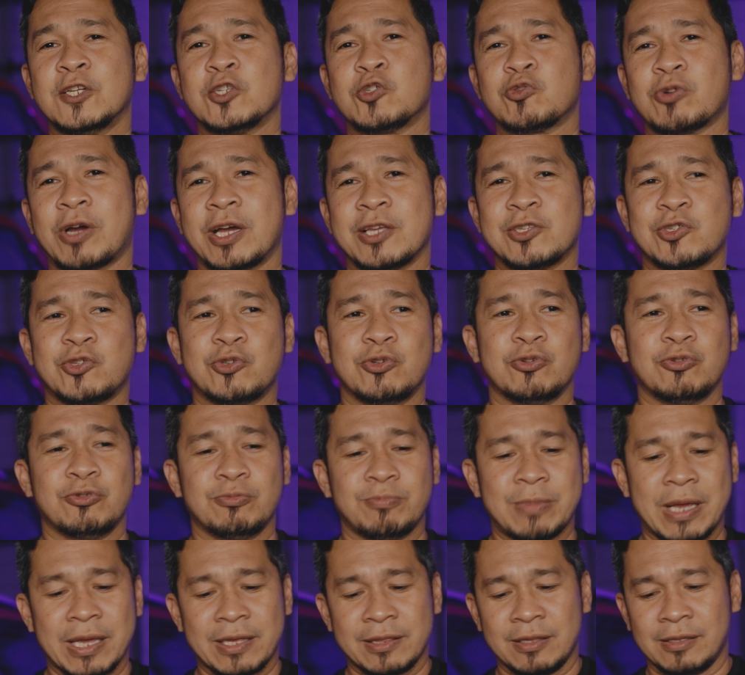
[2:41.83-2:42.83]
try to
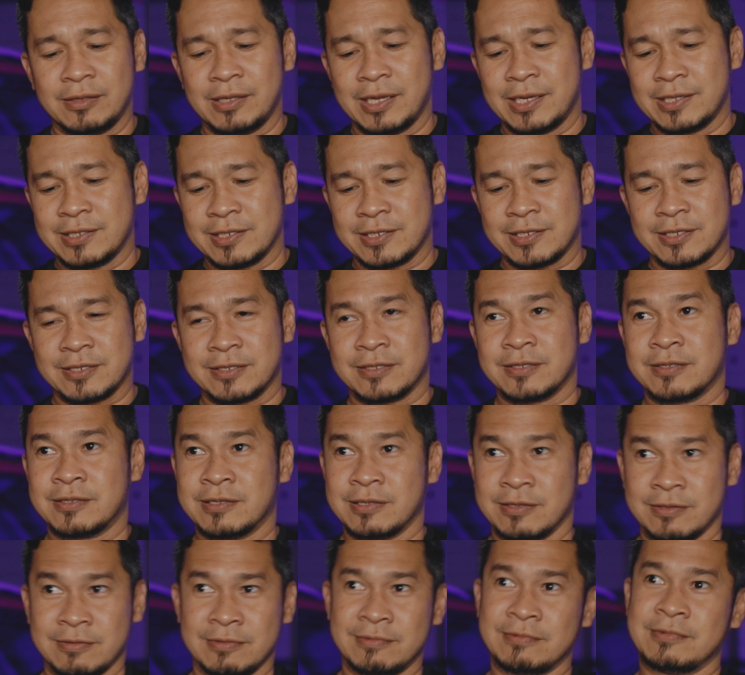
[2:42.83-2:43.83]
make the lens
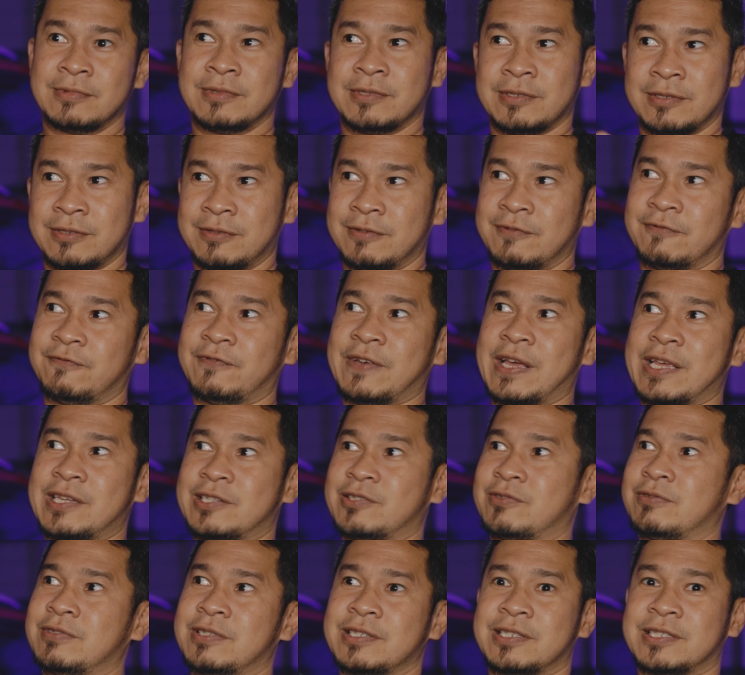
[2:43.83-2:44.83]

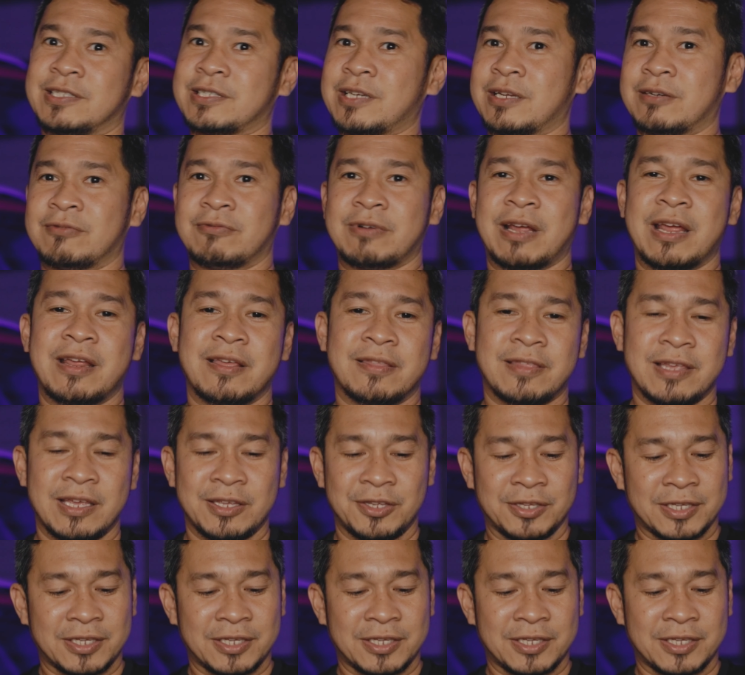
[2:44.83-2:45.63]
face to the sun or anything.